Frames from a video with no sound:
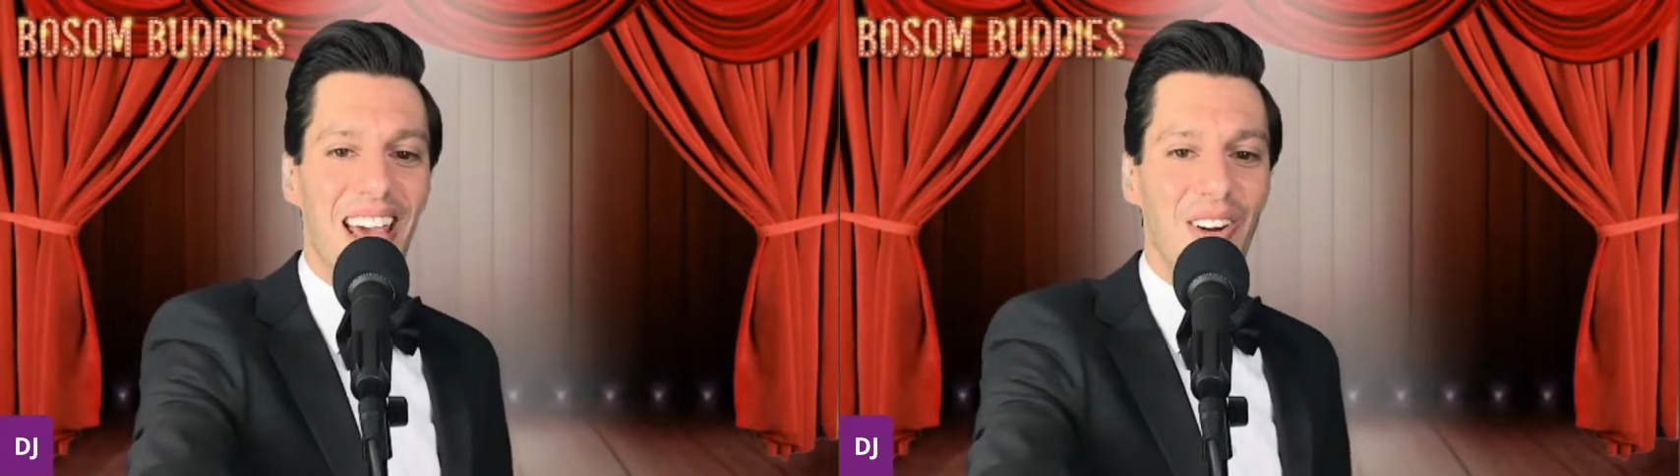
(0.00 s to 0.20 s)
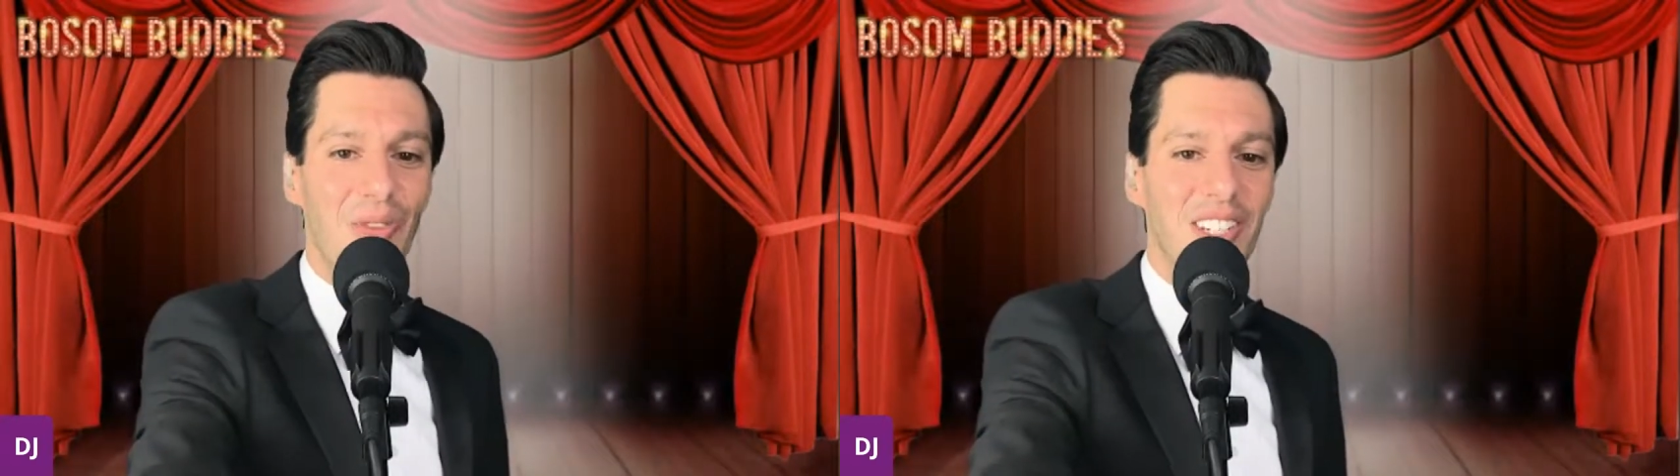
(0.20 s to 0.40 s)

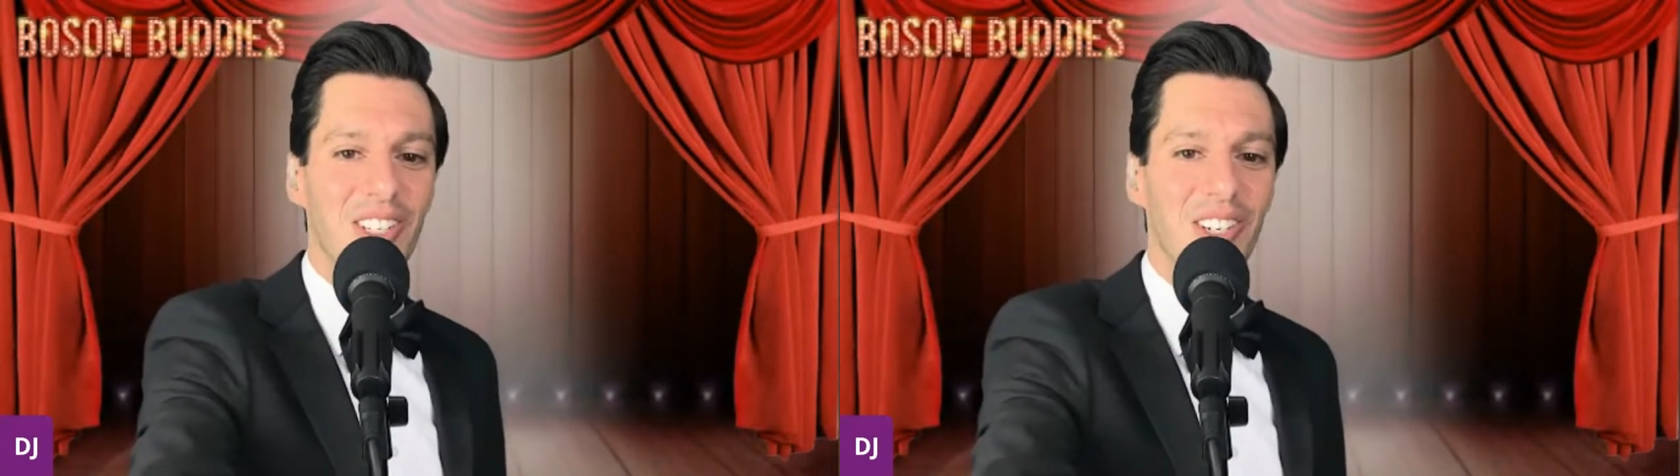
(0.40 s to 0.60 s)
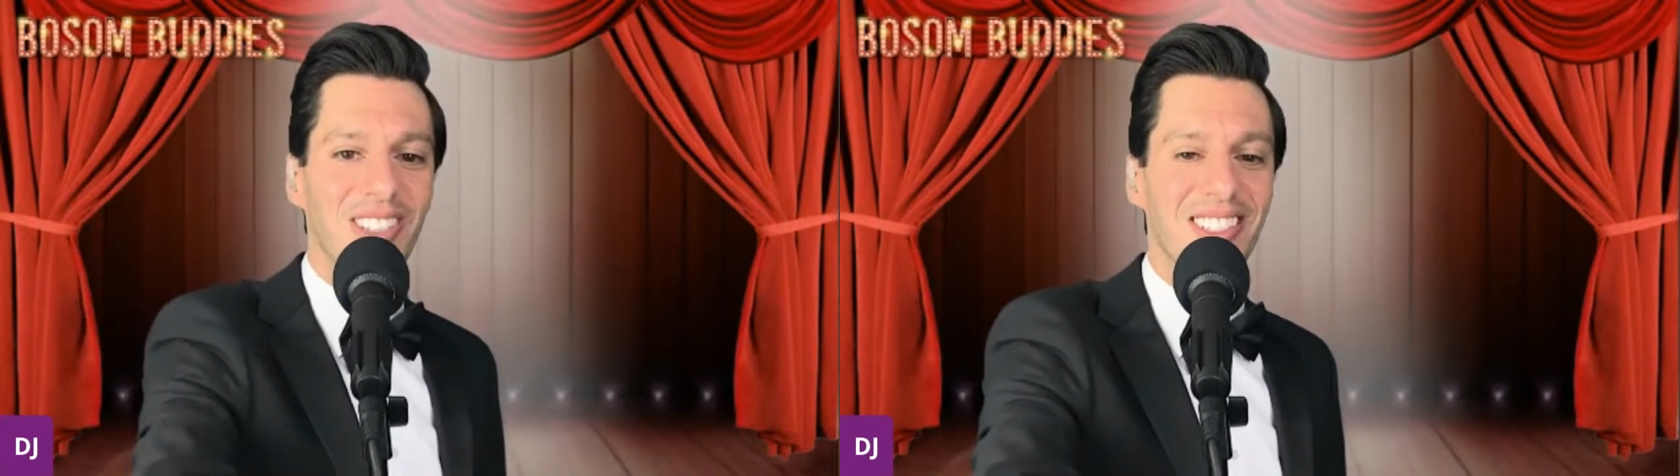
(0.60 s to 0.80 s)
and
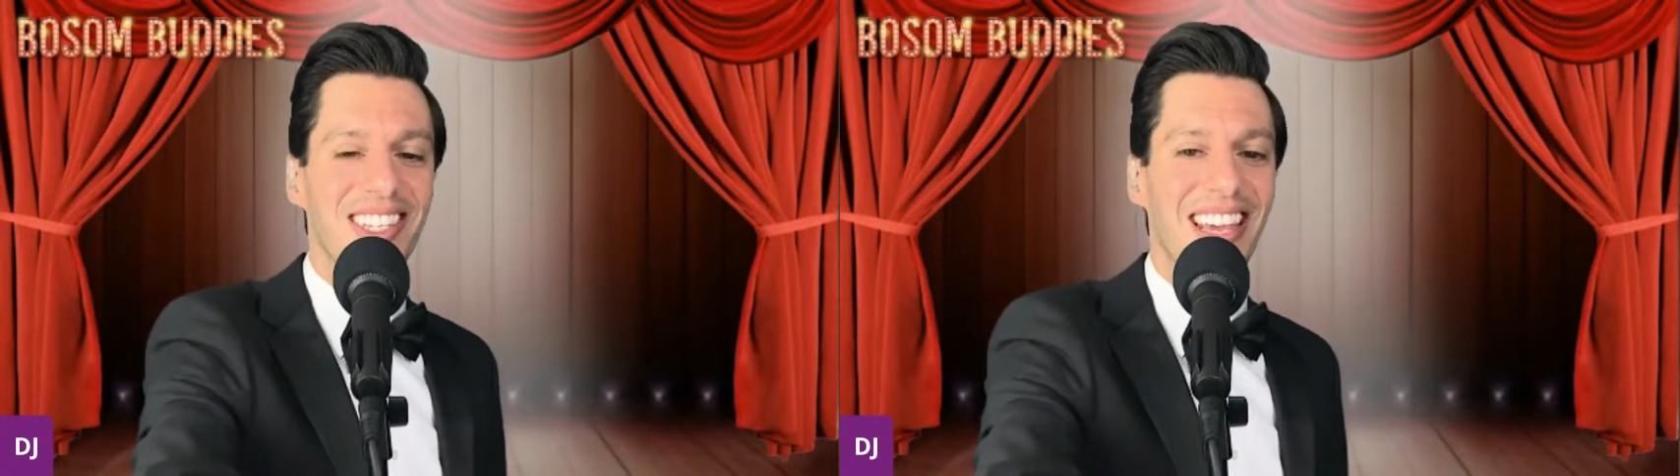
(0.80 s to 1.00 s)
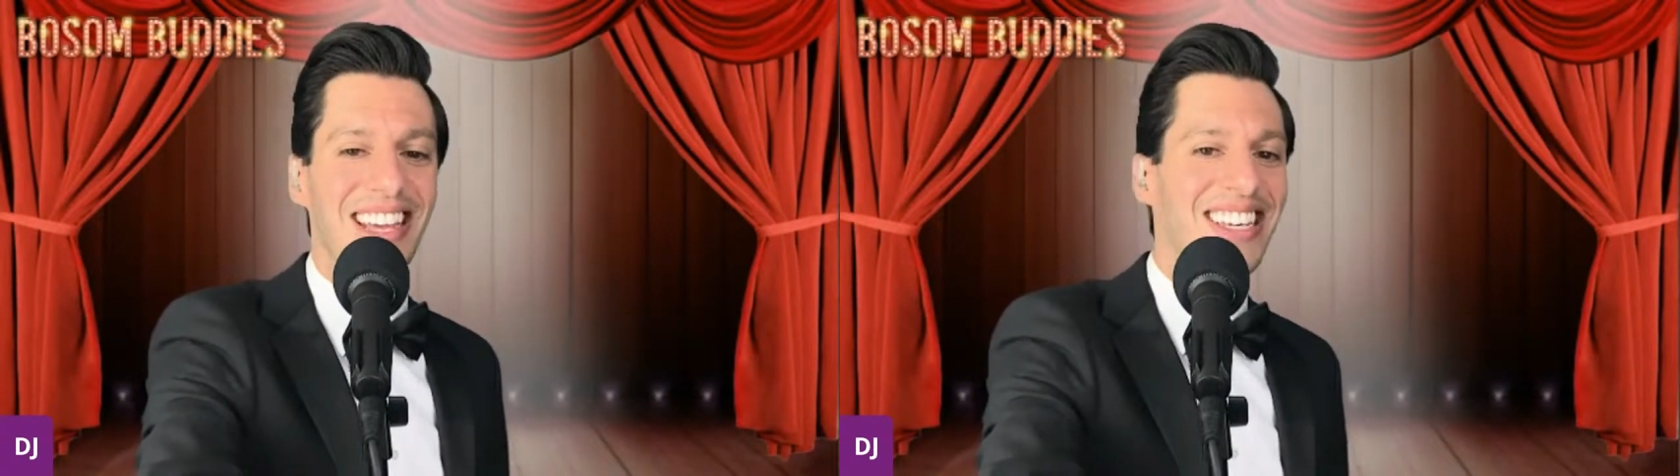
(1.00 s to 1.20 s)
Reginald is
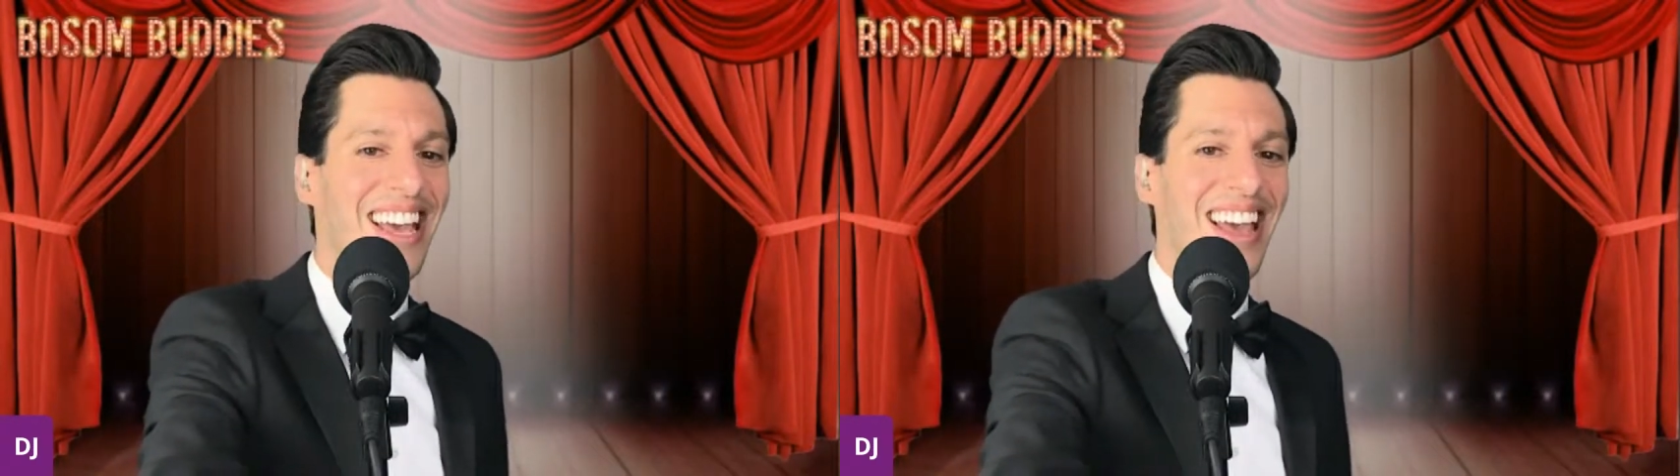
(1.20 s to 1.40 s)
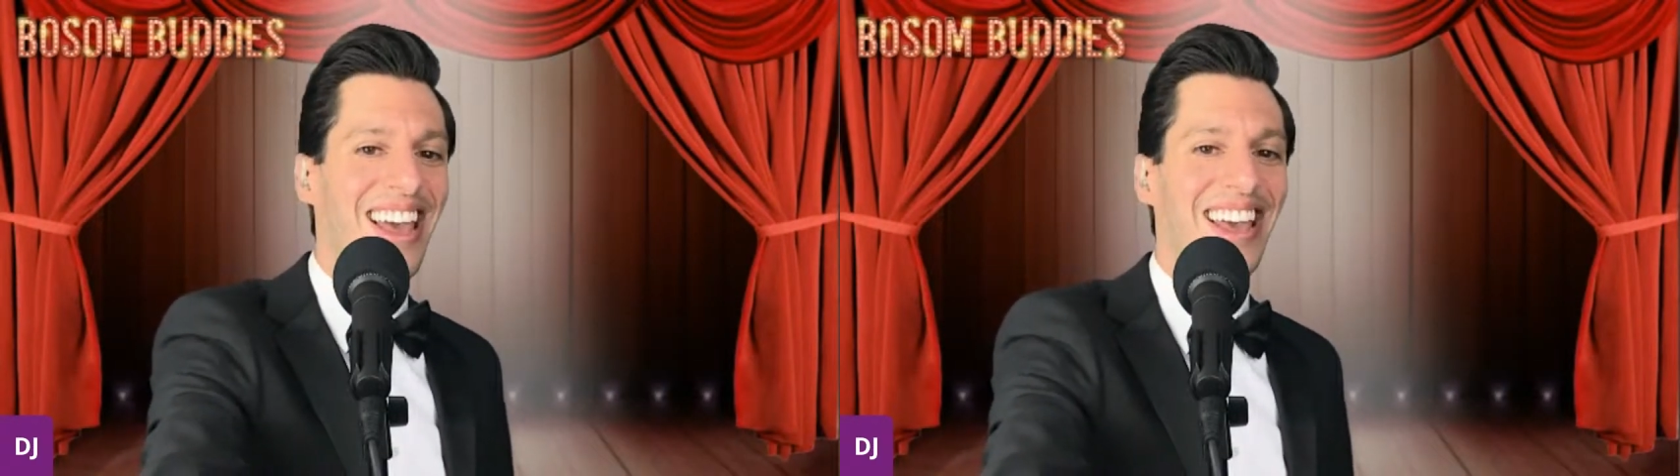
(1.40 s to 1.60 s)
saying
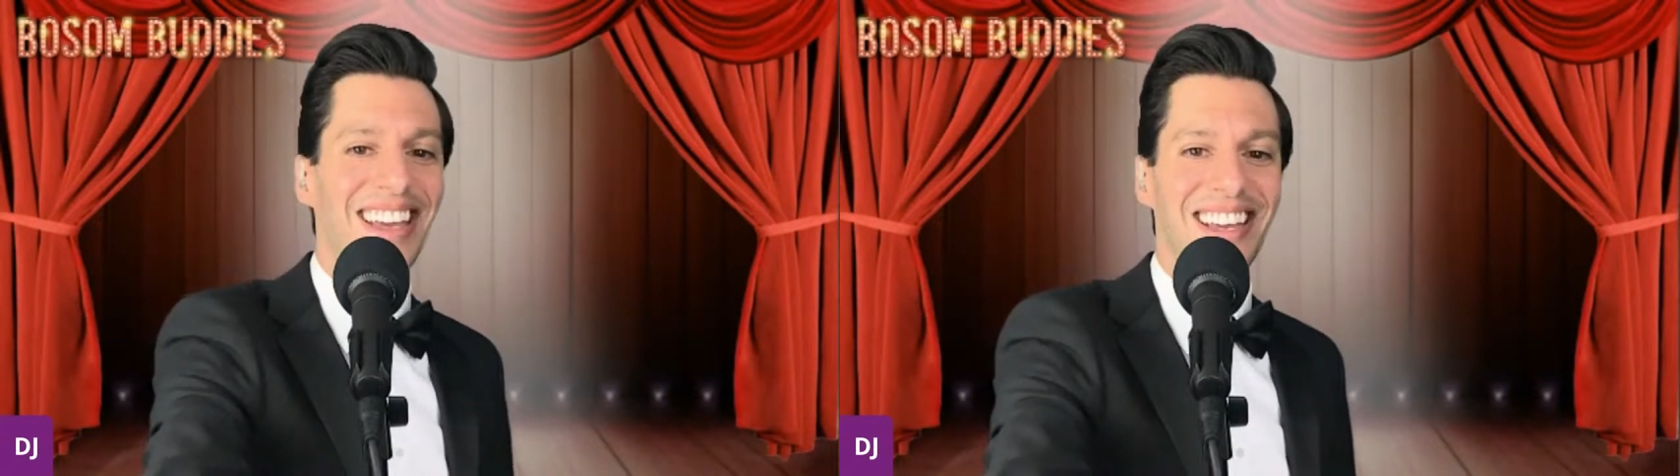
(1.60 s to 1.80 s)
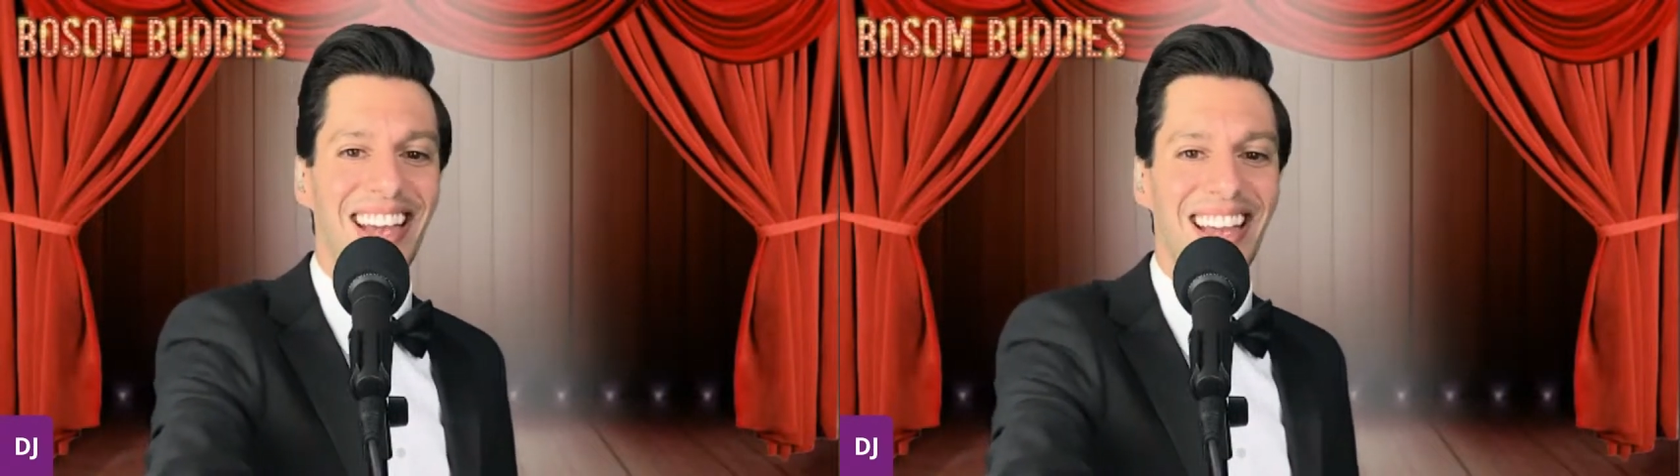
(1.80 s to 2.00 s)
yay,